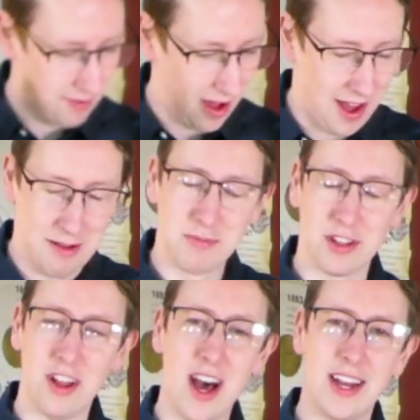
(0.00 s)
I am
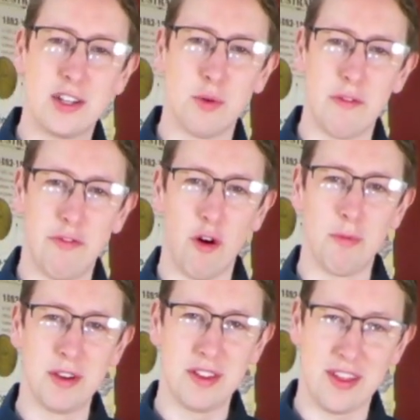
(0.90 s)
delighted to
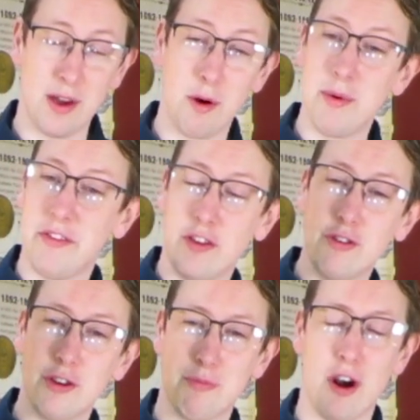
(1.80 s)
inform you that there will be
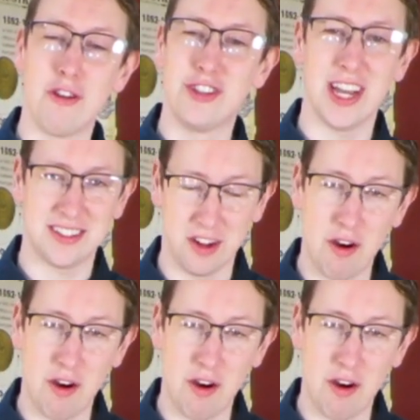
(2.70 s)
future projects